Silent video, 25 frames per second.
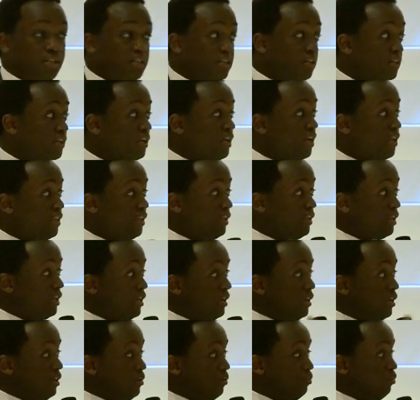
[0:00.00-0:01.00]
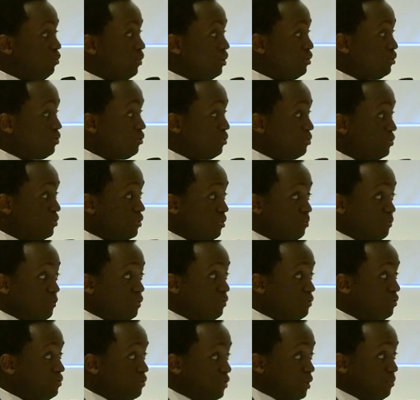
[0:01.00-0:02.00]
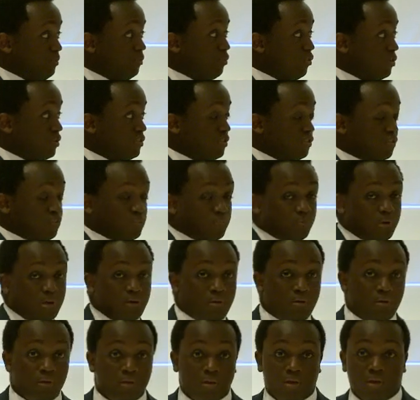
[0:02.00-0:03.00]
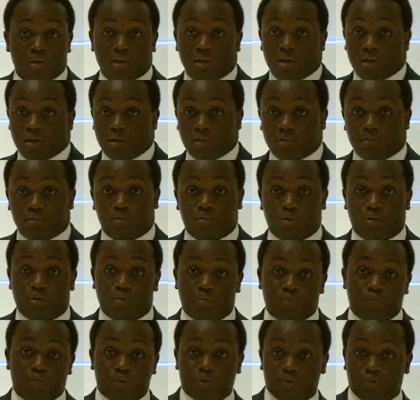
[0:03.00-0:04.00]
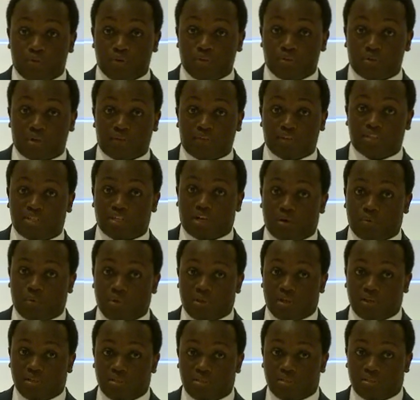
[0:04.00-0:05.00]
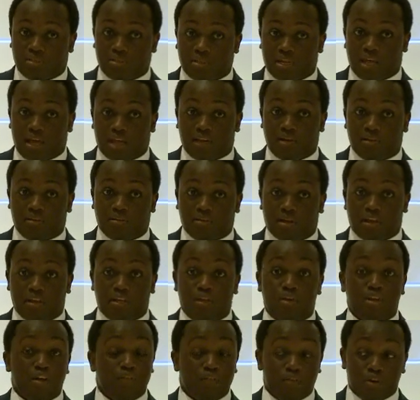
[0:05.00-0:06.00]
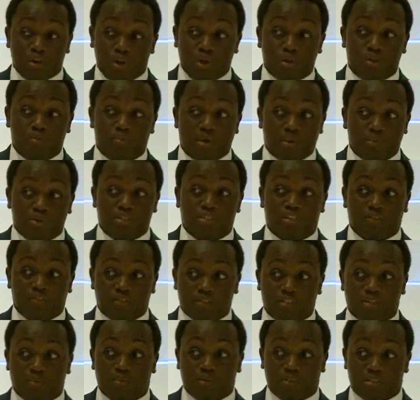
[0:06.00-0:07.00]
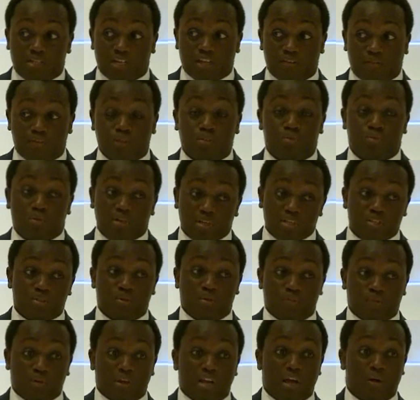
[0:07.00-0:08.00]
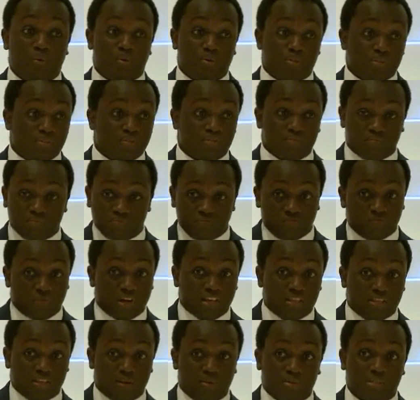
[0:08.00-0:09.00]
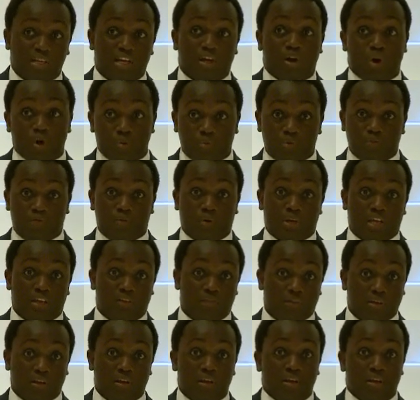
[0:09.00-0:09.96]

I think Ian went through the same process as well. So feel free to have a chat with us. And you never know, you might be saving someone's life. In 2012, when I was, I think I was like hoping for Kevin.